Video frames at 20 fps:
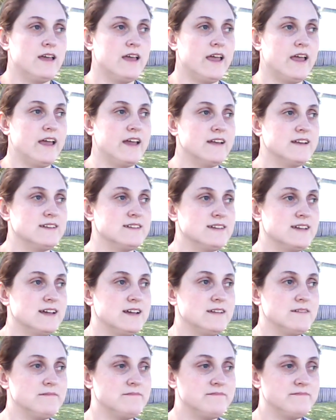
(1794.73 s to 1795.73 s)
and
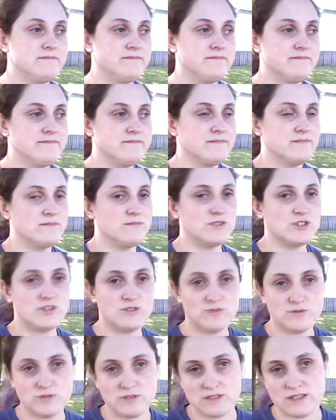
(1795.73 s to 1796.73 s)
which
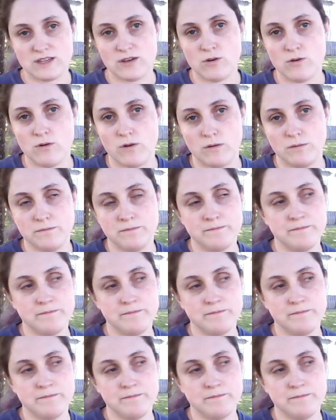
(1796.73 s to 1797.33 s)
is really cool.